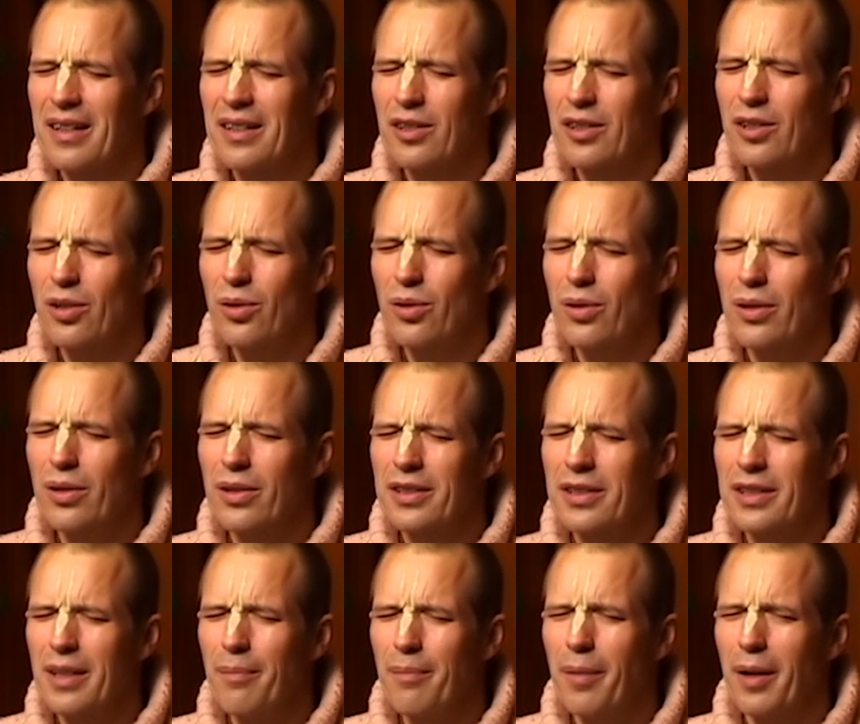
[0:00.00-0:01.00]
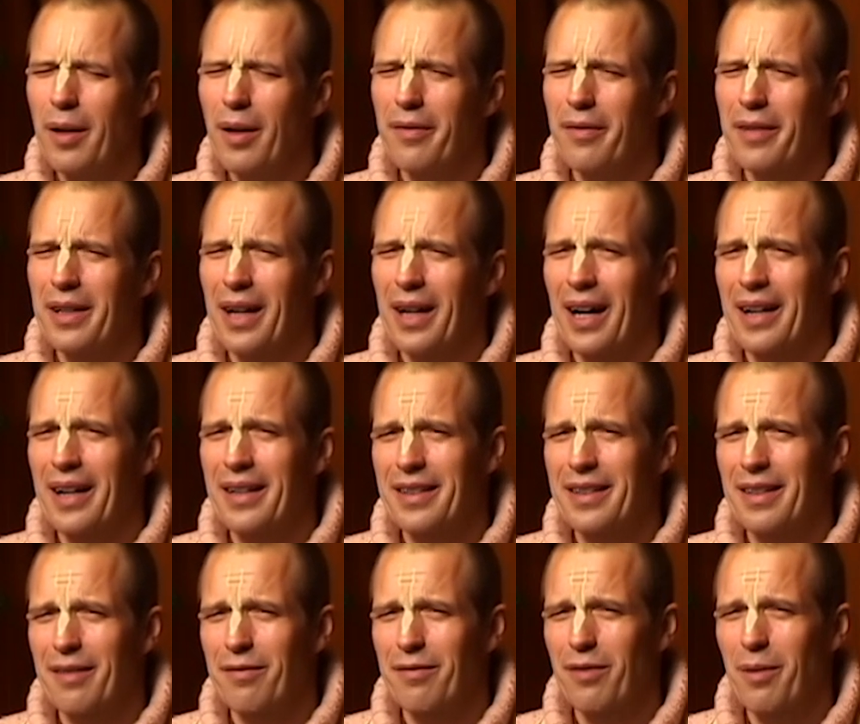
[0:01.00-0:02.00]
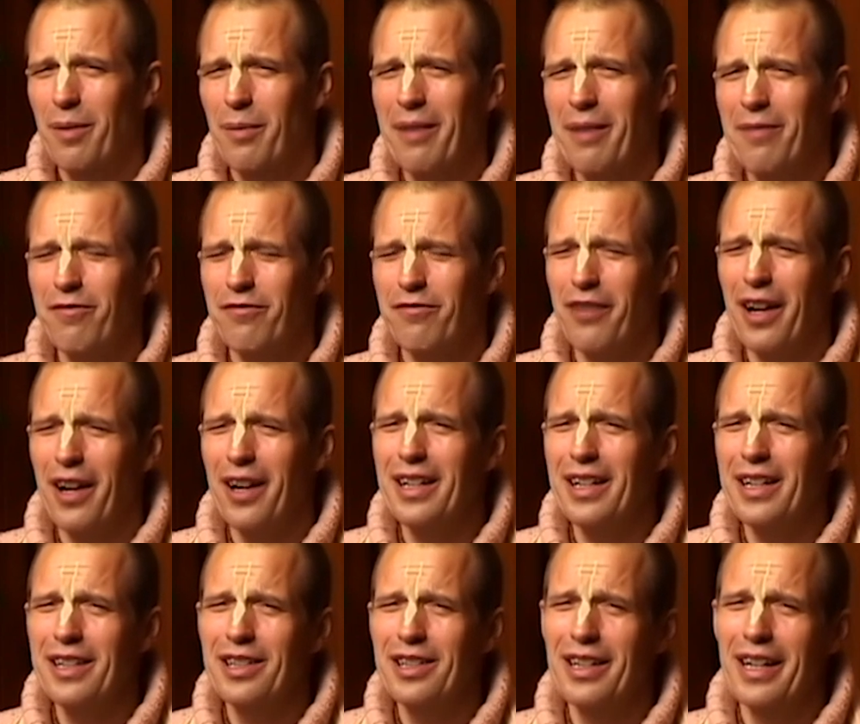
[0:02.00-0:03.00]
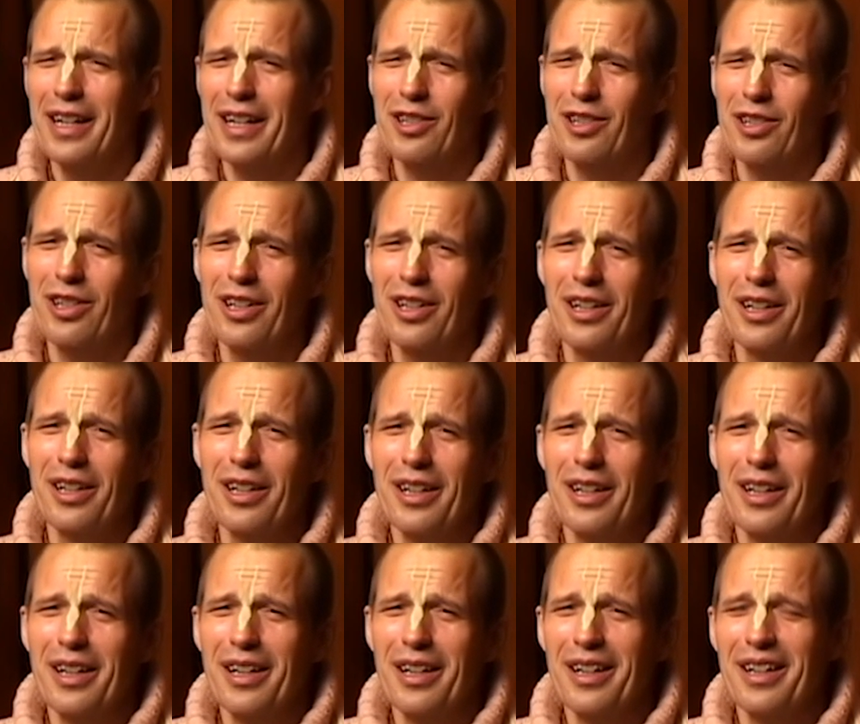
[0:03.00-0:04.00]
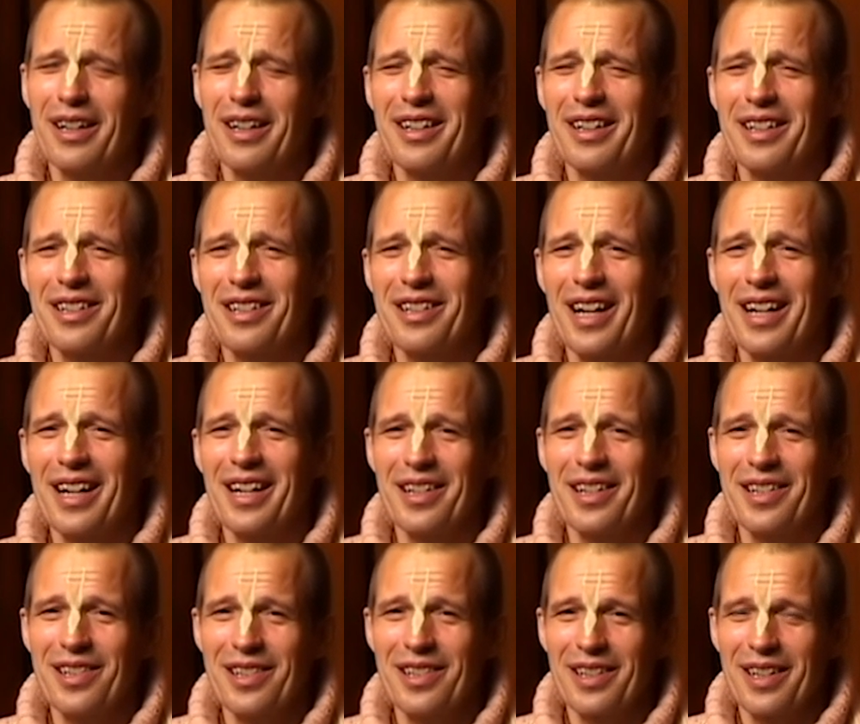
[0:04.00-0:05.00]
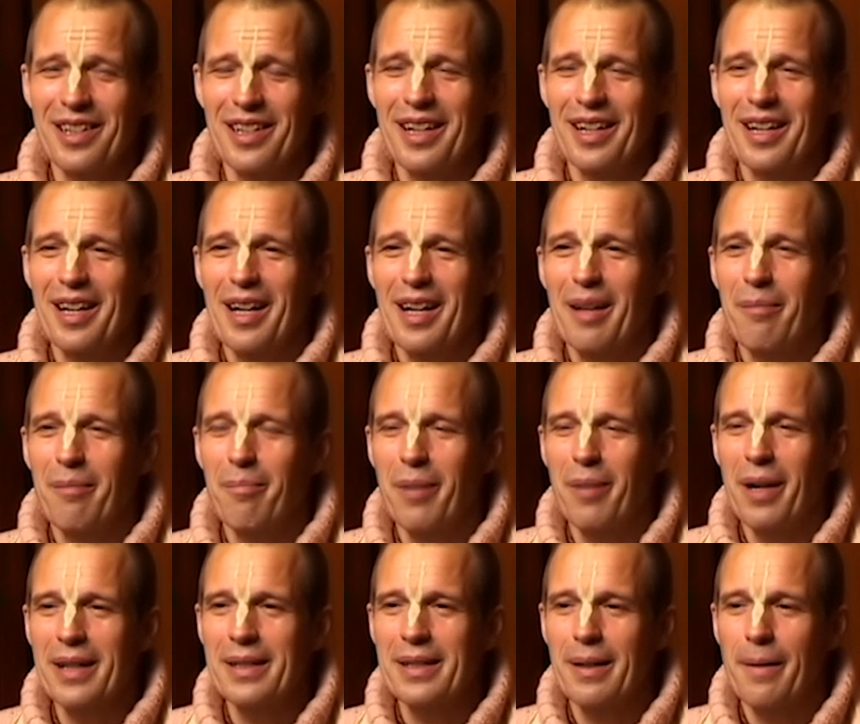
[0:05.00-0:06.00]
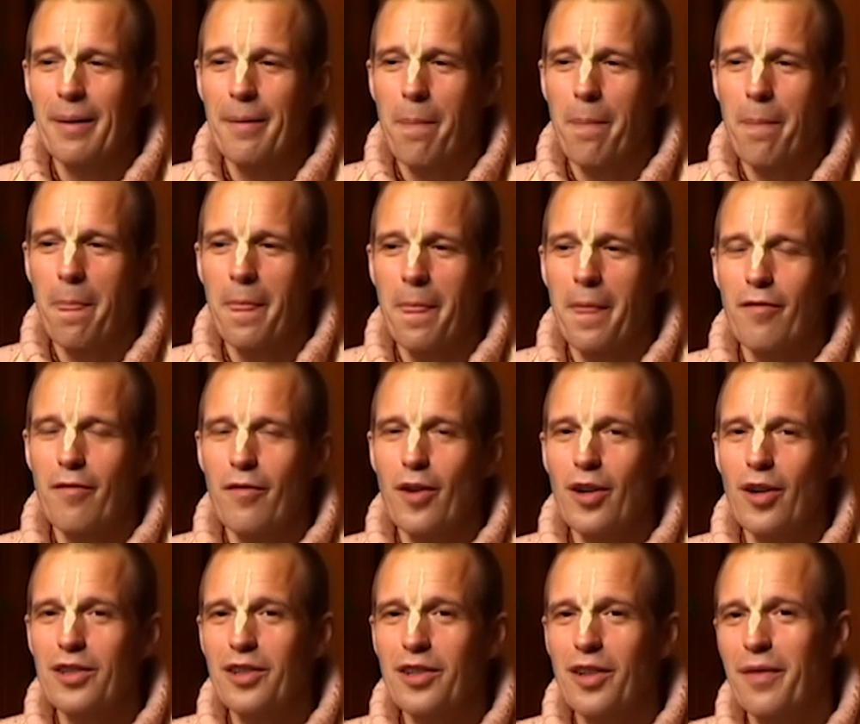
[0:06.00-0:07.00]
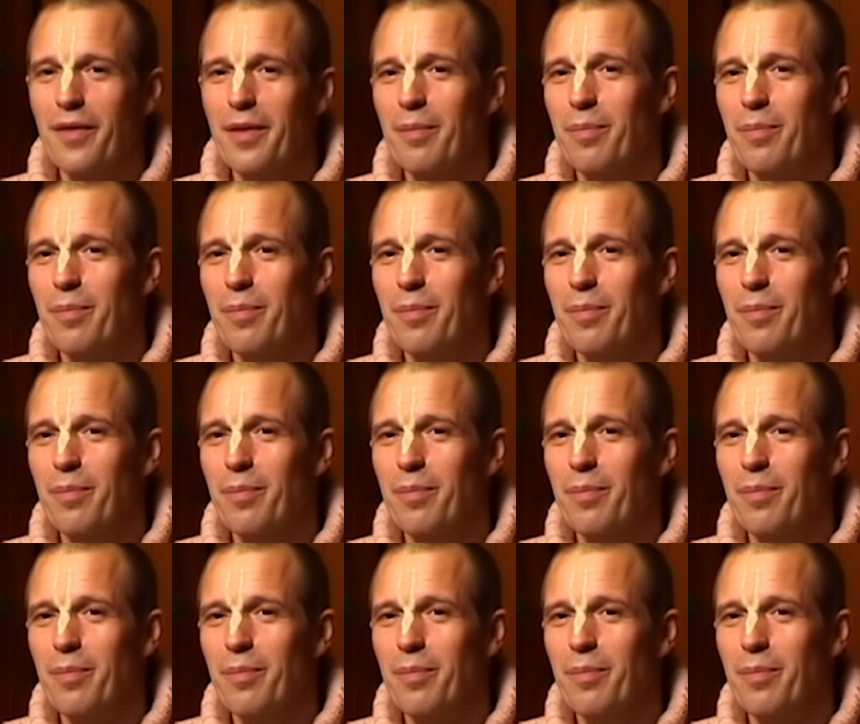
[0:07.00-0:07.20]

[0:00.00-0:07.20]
too simple of an answer for my very intellectual challenge. But the words of the